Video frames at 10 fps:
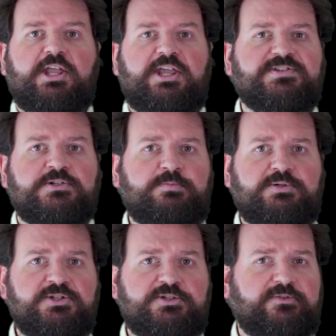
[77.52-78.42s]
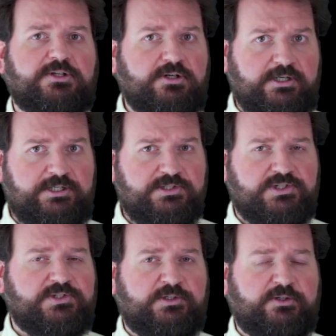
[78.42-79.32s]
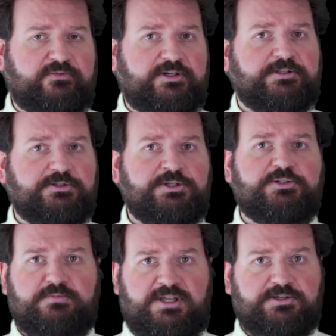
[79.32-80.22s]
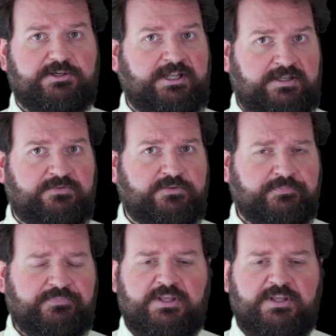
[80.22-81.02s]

It's composed of the cards that are going to make your hand,